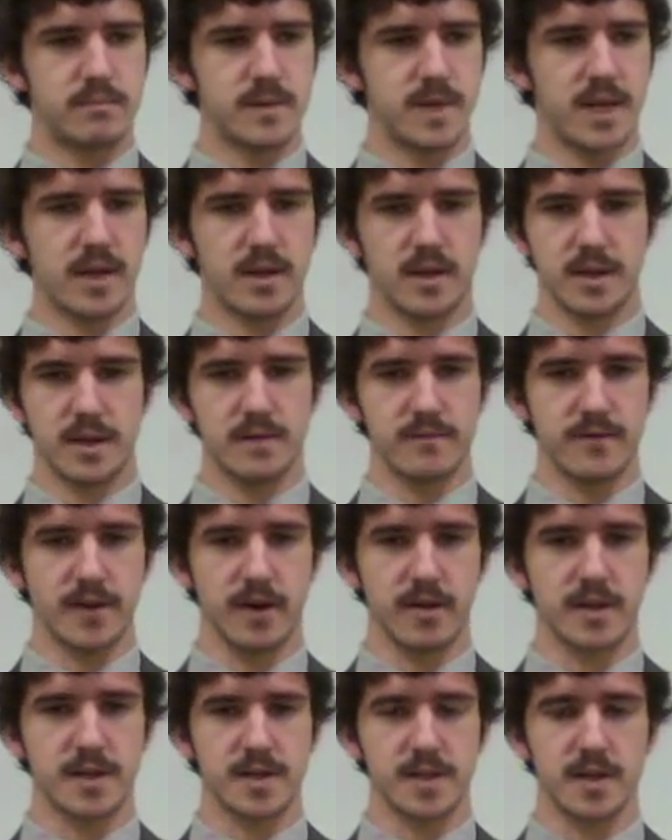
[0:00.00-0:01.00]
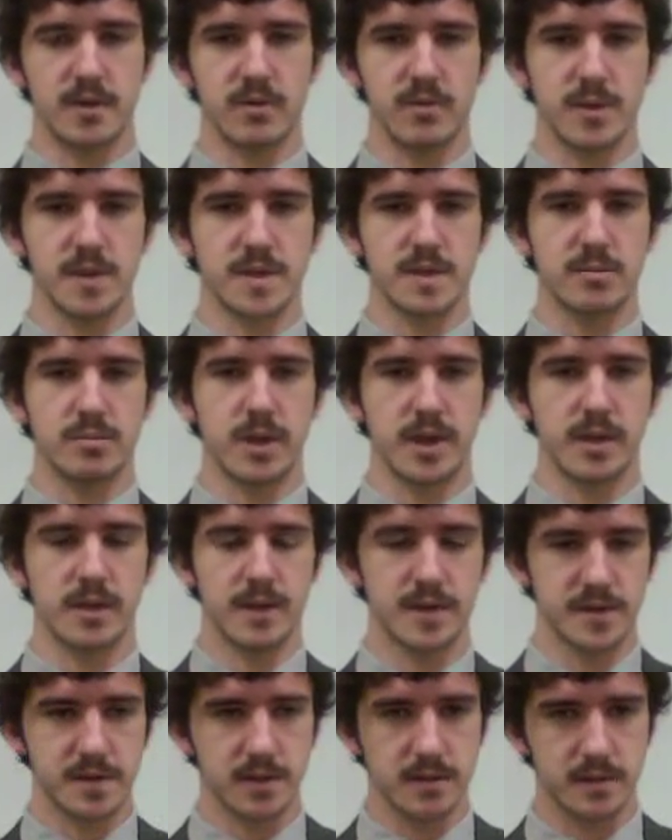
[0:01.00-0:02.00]
in various increments depending
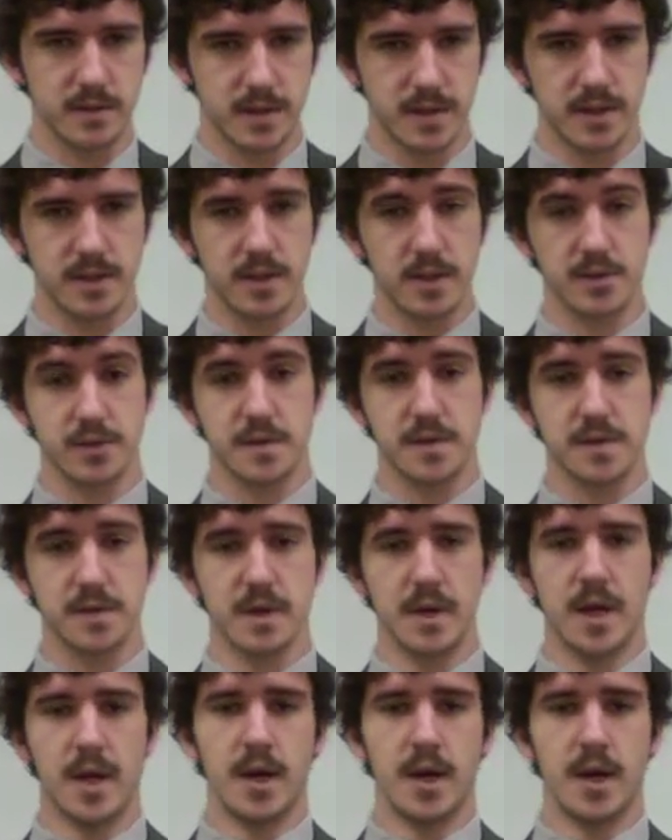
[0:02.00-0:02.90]
on certain conditions.